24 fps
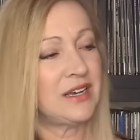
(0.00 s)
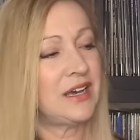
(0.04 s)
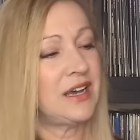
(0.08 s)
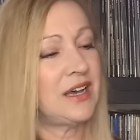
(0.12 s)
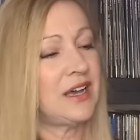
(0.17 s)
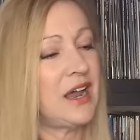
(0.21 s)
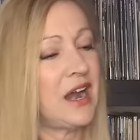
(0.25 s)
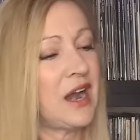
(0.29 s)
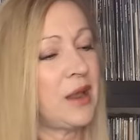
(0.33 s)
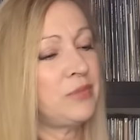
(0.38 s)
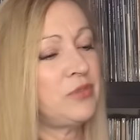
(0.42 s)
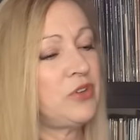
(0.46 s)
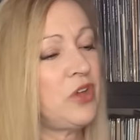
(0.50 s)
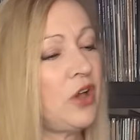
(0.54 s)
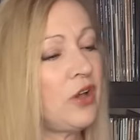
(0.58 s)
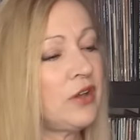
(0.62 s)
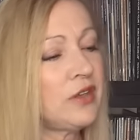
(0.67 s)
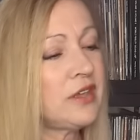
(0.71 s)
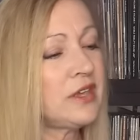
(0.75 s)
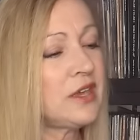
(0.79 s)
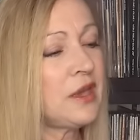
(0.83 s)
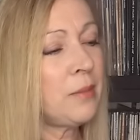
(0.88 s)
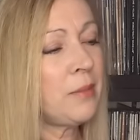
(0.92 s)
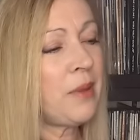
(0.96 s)
And I'm
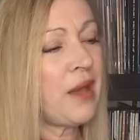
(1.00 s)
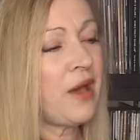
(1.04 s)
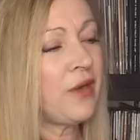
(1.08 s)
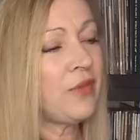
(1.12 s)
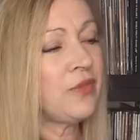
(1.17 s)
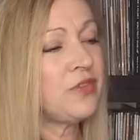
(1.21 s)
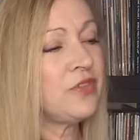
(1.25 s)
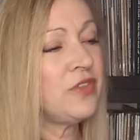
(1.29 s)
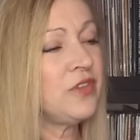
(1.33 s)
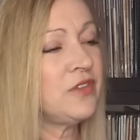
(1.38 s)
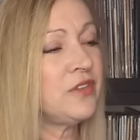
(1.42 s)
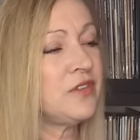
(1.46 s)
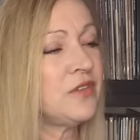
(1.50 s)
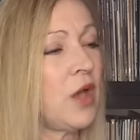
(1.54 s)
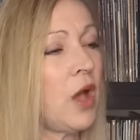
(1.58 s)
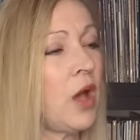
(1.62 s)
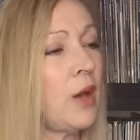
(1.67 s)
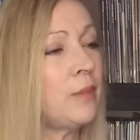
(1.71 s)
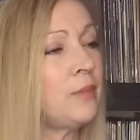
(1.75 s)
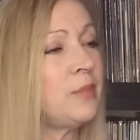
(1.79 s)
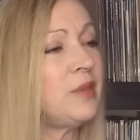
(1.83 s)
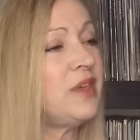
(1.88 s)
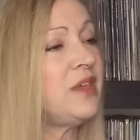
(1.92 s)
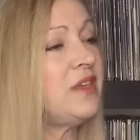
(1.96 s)
talking about The
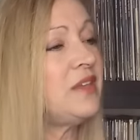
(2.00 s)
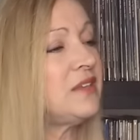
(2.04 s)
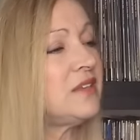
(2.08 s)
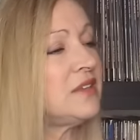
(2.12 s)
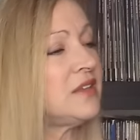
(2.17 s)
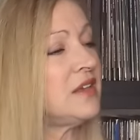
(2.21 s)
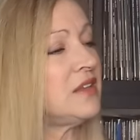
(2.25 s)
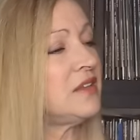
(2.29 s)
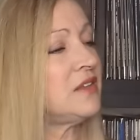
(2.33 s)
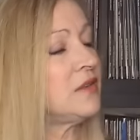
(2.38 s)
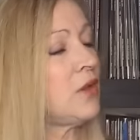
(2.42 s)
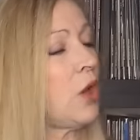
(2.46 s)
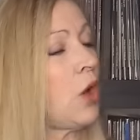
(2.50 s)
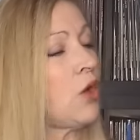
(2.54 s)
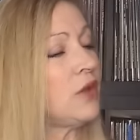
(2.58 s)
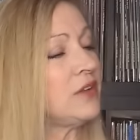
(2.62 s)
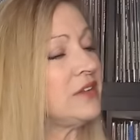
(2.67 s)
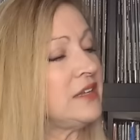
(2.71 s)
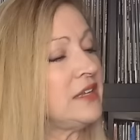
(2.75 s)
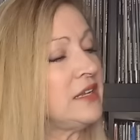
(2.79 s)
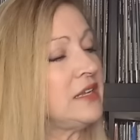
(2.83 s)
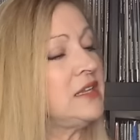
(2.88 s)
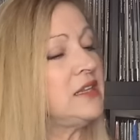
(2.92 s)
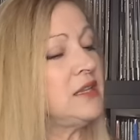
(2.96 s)
Zombies. It's
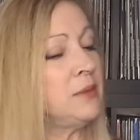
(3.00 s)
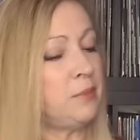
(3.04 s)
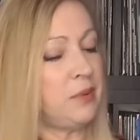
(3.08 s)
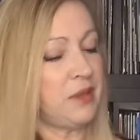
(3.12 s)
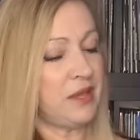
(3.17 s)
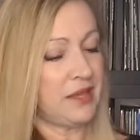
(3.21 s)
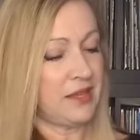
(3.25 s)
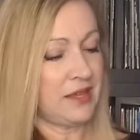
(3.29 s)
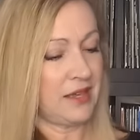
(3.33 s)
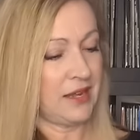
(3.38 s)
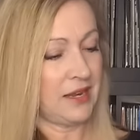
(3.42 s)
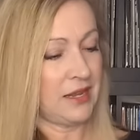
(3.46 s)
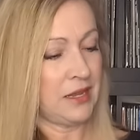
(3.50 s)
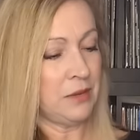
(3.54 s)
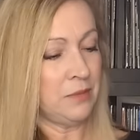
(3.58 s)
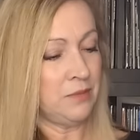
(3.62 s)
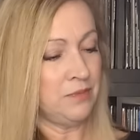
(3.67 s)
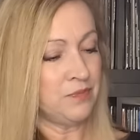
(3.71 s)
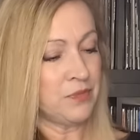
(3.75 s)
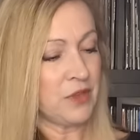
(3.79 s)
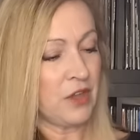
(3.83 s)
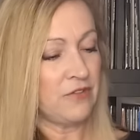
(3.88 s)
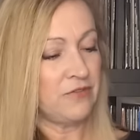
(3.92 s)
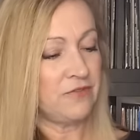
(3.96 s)
called In the Beginning
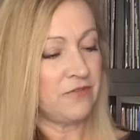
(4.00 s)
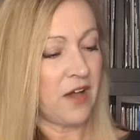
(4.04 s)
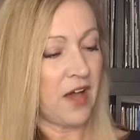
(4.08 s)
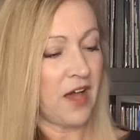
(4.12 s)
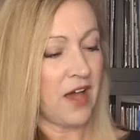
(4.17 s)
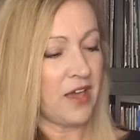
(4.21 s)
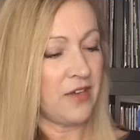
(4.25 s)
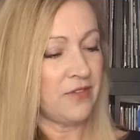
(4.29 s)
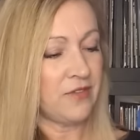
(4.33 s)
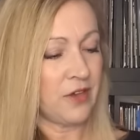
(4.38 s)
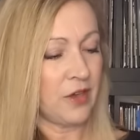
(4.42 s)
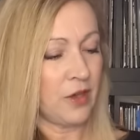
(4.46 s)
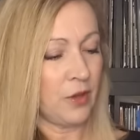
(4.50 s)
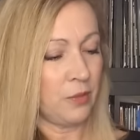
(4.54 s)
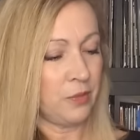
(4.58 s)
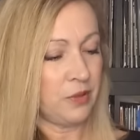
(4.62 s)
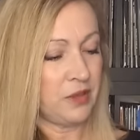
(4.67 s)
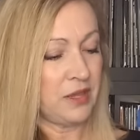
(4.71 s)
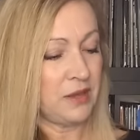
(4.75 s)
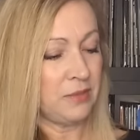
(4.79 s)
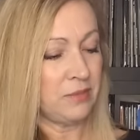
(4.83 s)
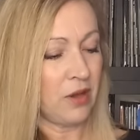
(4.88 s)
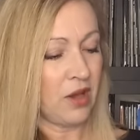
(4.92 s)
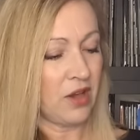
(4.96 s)
5
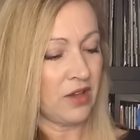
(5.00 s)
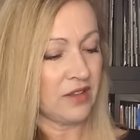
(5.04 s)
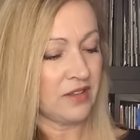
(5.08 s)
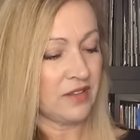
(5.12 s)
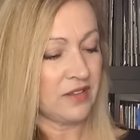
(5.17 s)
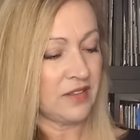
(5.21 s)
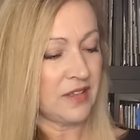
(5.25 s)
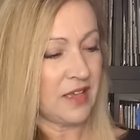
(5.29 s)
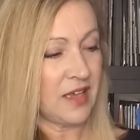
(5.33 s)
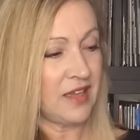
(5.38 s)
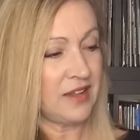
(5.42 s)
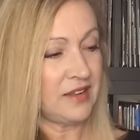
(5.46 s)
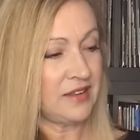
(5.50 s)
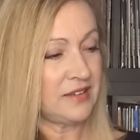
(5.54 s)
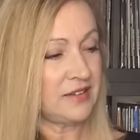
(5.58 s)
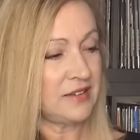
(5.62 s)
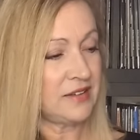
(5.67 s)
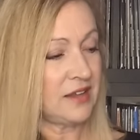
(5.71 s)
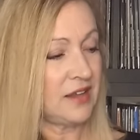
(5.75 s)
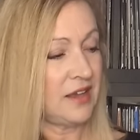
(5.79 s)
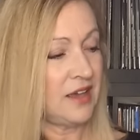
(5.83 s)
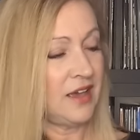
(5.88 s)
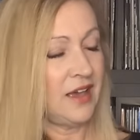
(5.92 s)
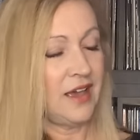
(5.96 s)
LP box set.